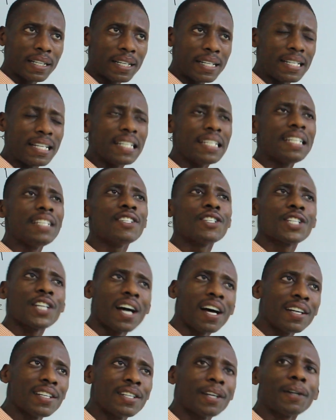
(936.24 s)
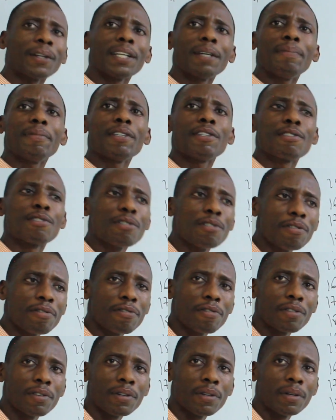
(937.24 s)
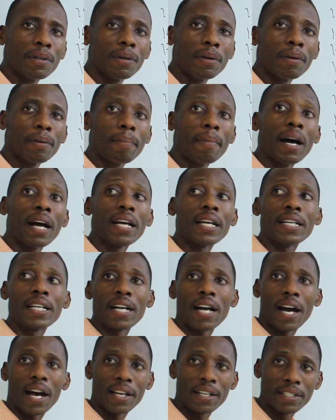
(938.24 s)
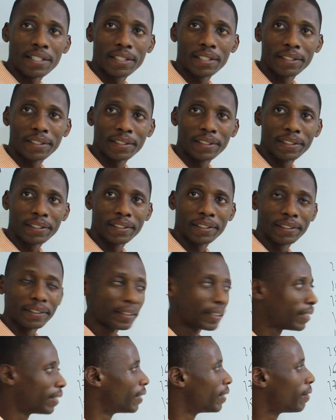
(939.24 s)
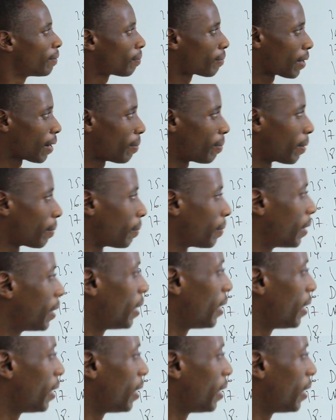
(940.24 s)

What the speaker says: Didn't you tell them the truth? My God. Problem.